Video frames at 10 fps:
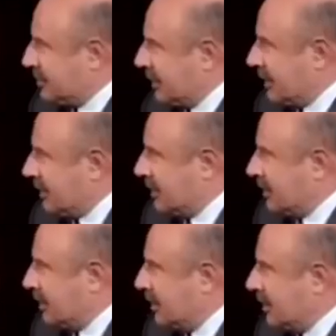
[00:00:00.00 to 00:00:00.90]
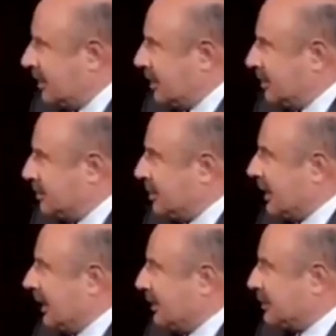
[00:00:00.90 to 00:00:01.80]
son,
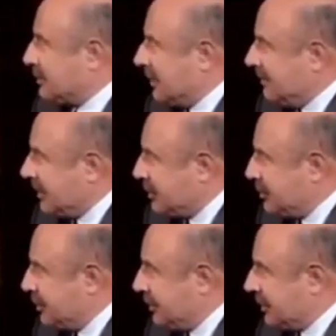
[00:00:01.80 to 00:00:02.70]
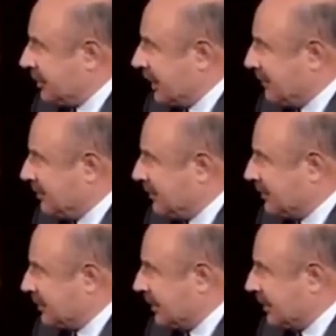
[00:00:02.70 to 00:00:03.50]
Jai, screaming at you at the top of his